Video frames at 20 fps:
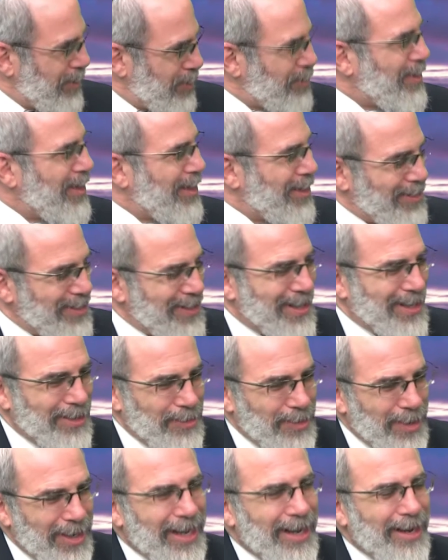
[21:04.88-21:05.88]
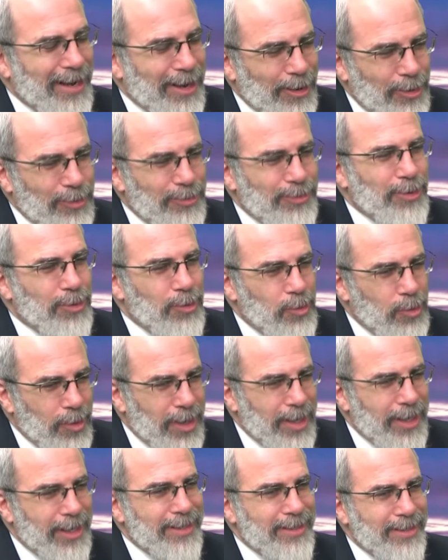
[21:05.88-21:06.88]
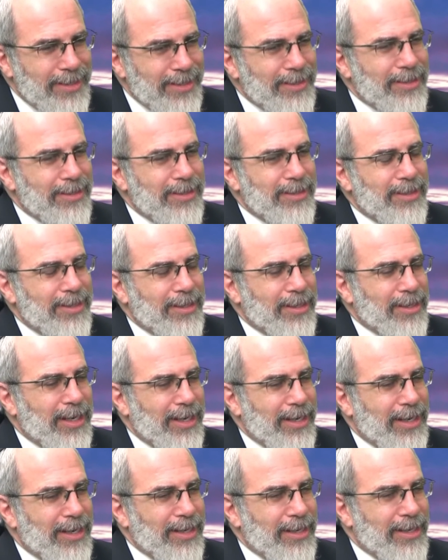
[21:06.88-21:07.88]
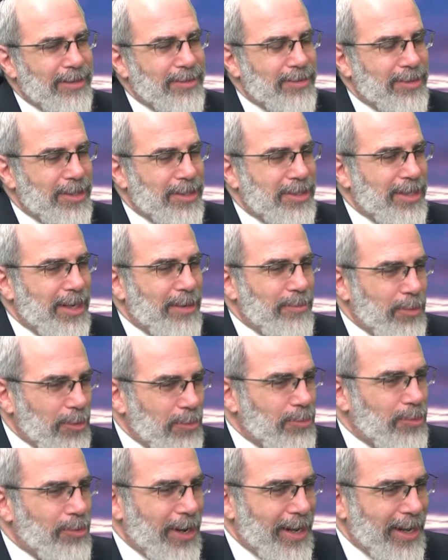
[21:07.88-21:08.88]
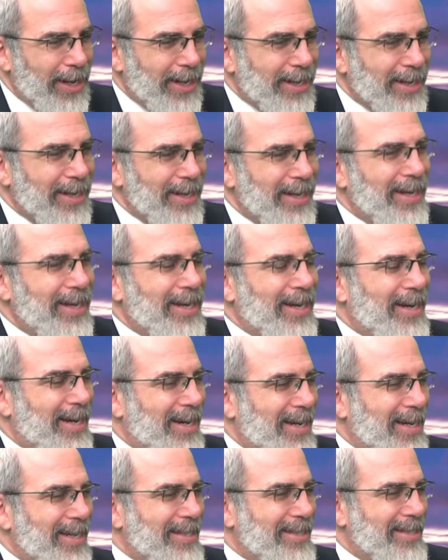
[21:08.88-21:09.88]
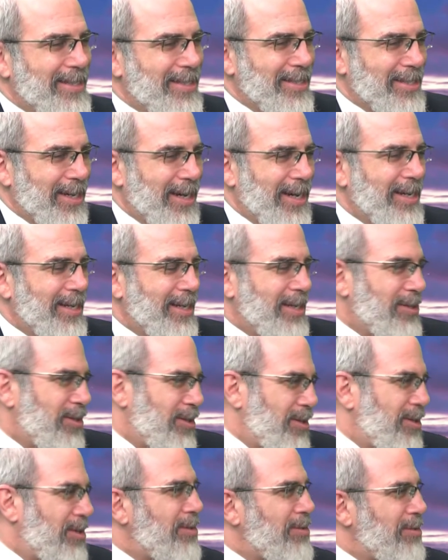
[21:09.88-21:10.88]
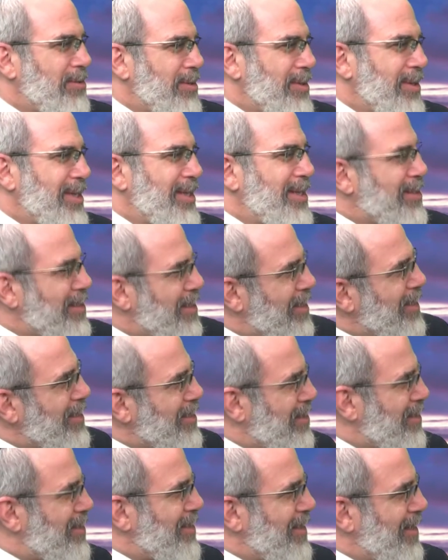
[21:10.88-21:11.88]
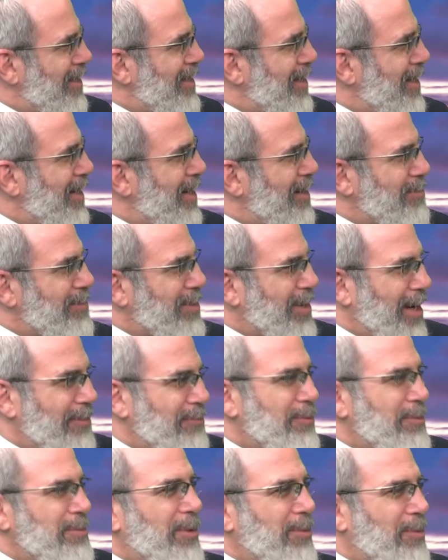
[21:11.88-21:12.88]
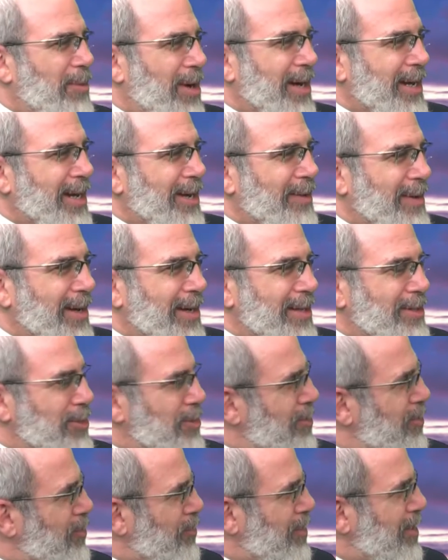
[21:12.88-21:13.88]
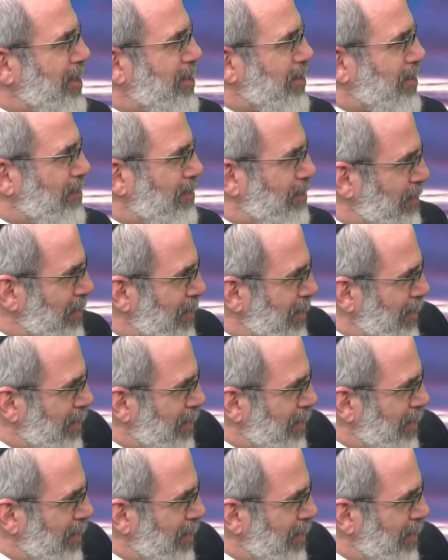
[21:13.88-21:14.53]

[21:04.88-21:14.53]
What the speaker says: In Toronto, yeah. And over one December break, I decided, what is this? I'm comfortable walking around the streets of